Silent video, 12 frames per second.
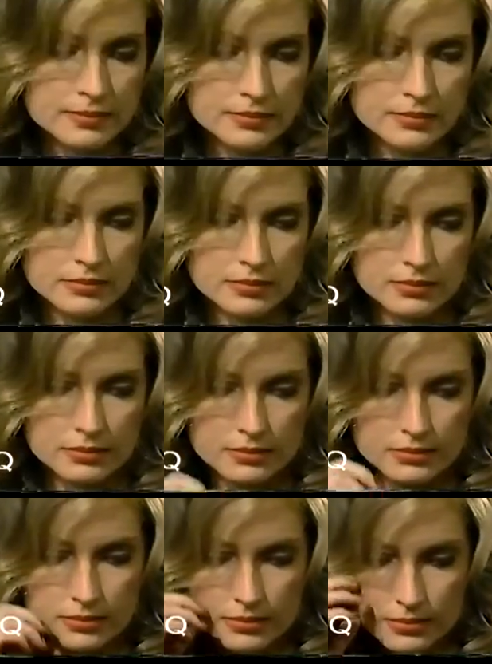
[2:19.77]

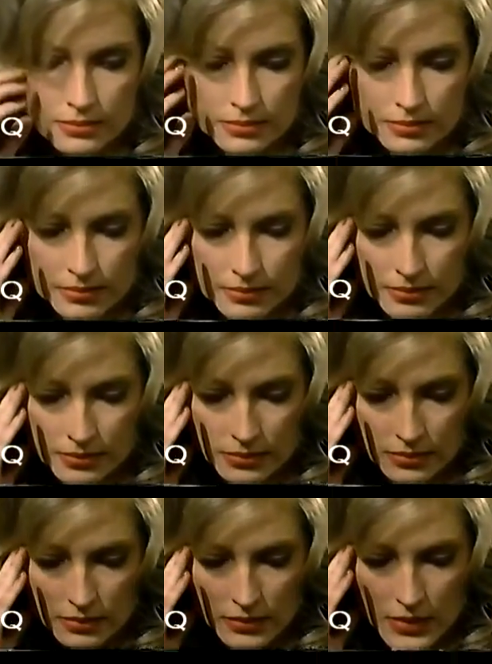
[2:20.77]
(silence)